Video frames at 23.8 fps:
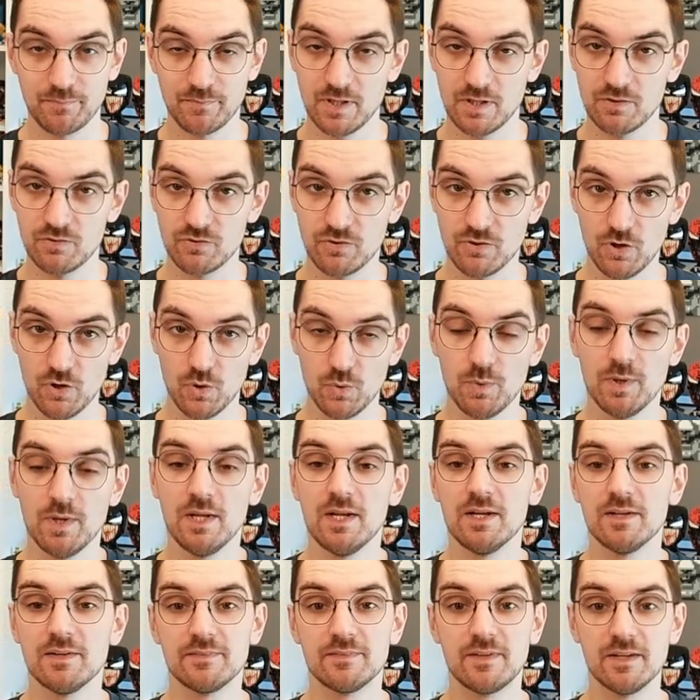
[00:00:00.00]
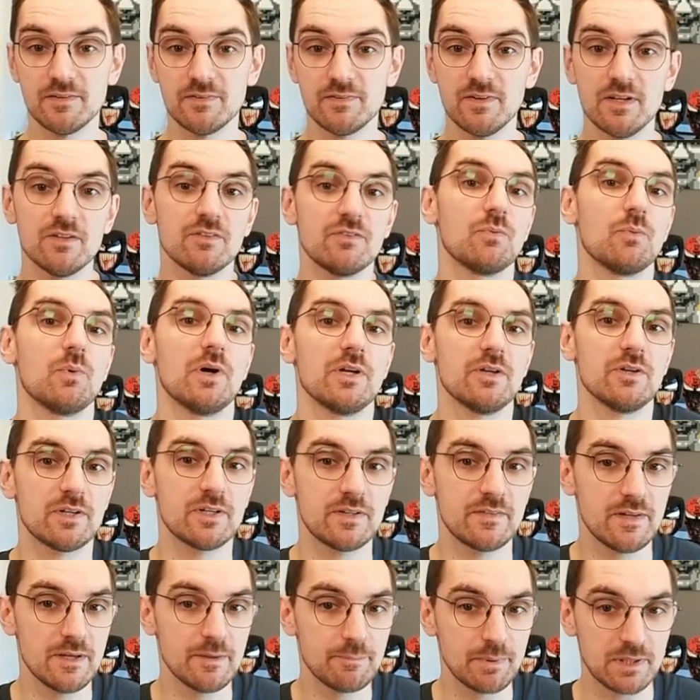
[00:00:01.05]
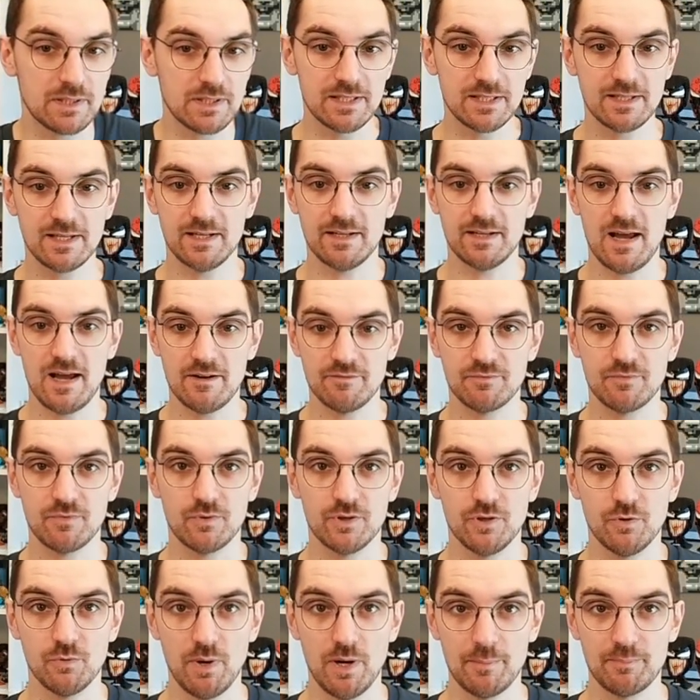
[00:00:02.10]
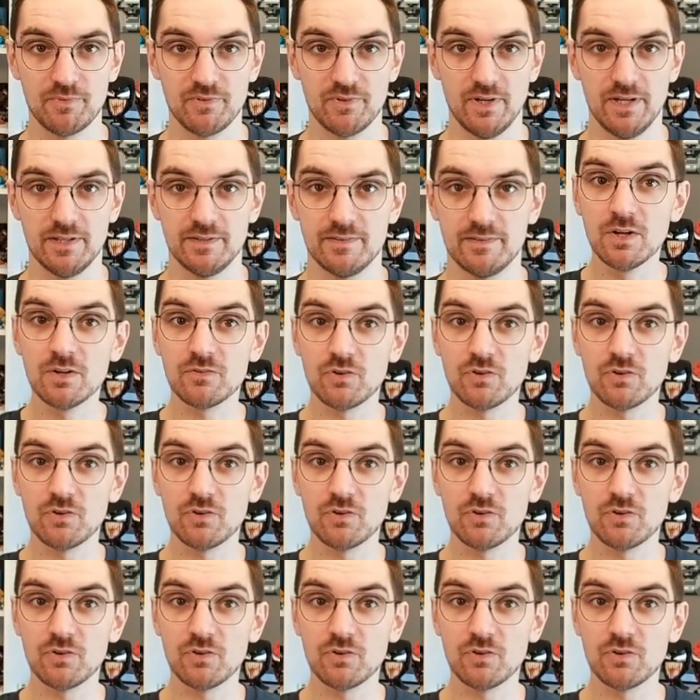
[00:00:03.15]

So this is what you typically can have for your website.